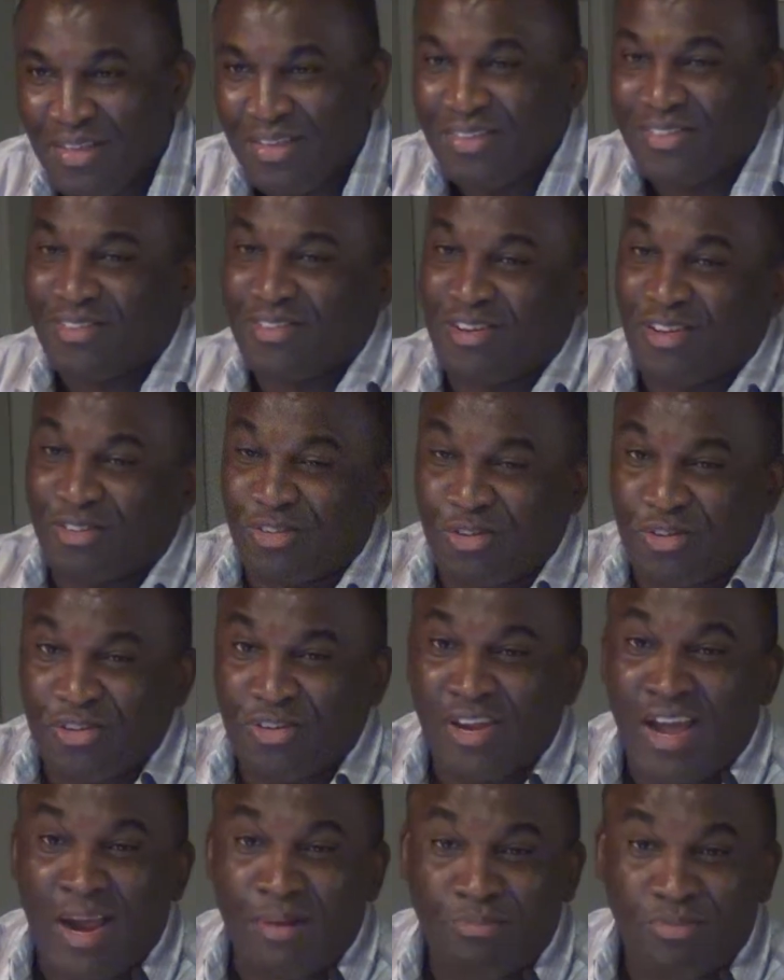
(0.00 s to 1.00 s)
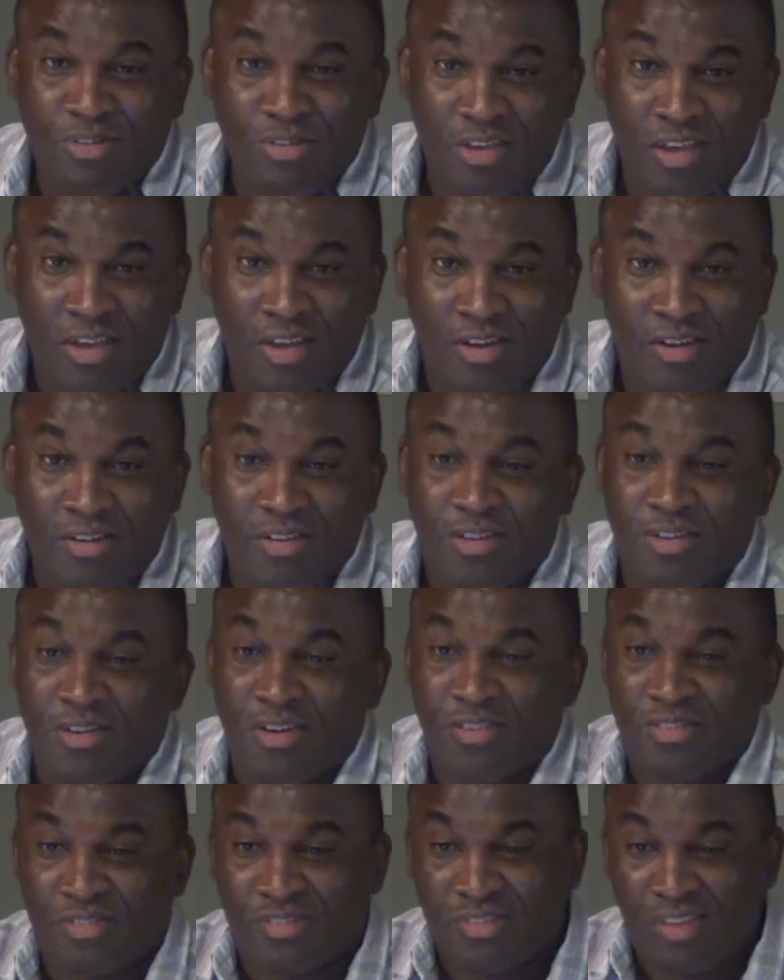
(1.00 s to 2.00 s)
So there are certain times of the year, you
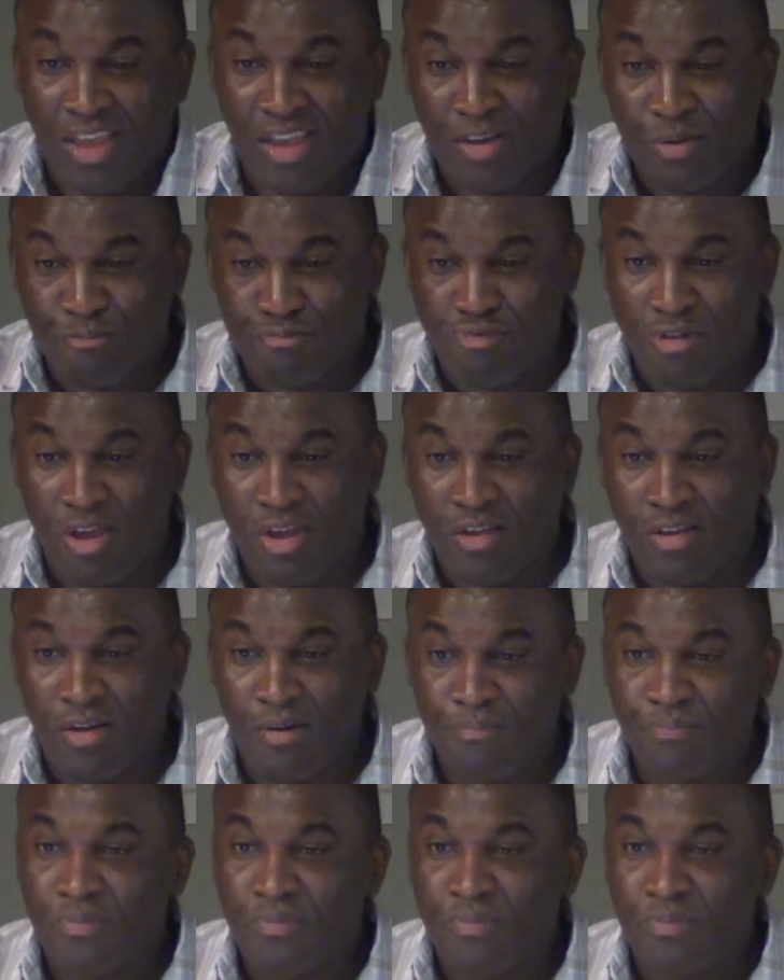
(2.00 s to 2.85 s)
just take a break.